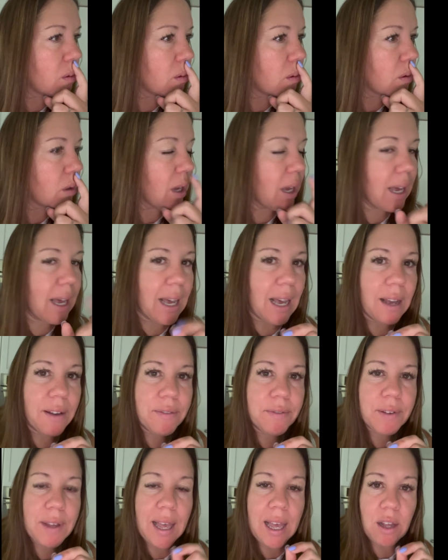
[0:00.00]
a
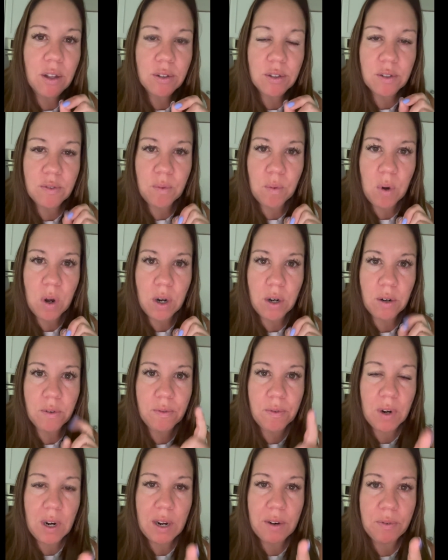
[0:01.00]
½ ounce of water
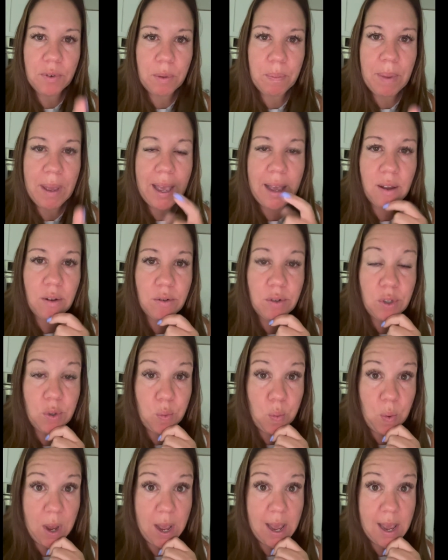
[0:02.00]
for every pound you
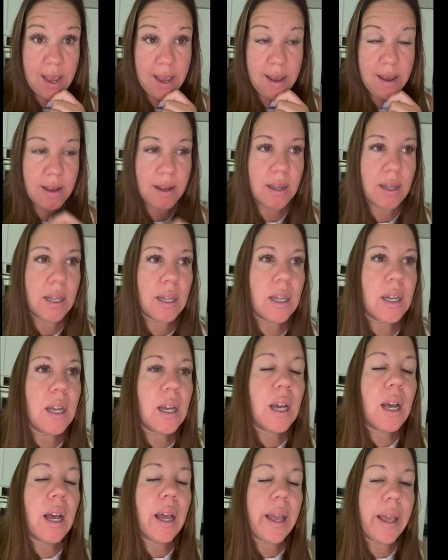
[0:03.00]
weigh.
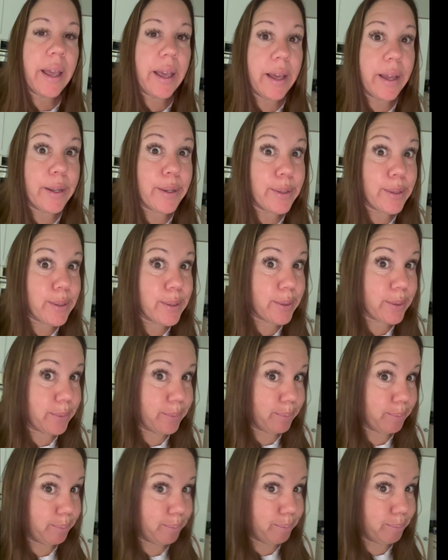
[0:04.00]
And
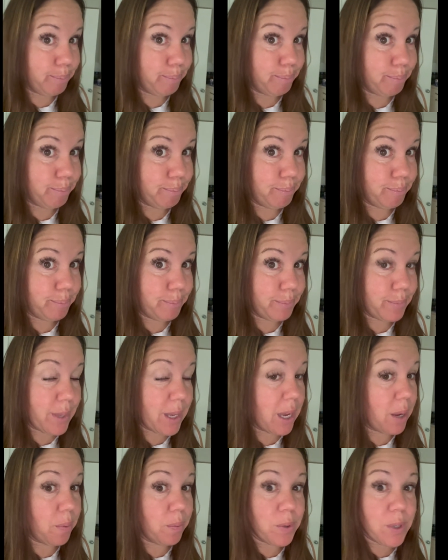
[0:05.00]

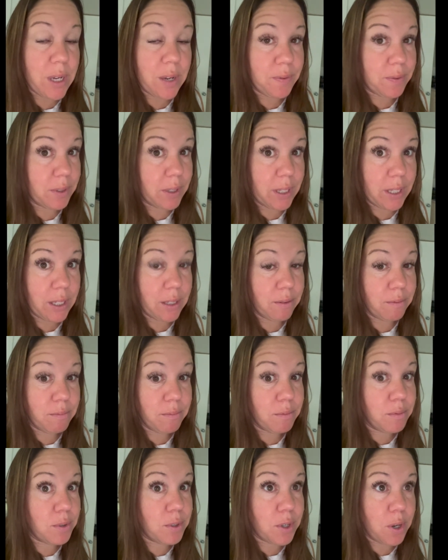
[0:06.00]
I definitely
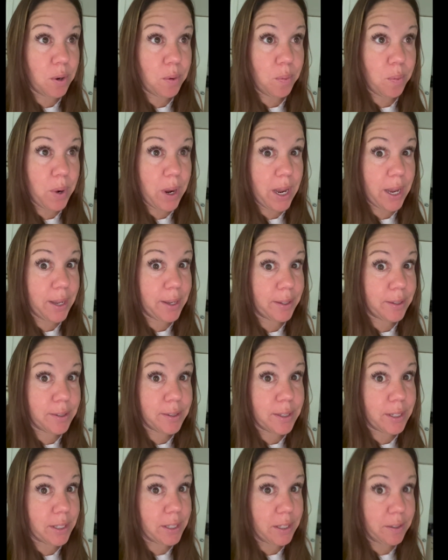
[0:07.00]
don't weigh
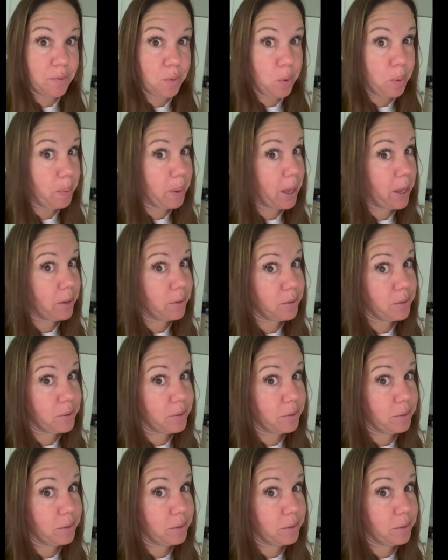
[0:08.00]
64 pounds.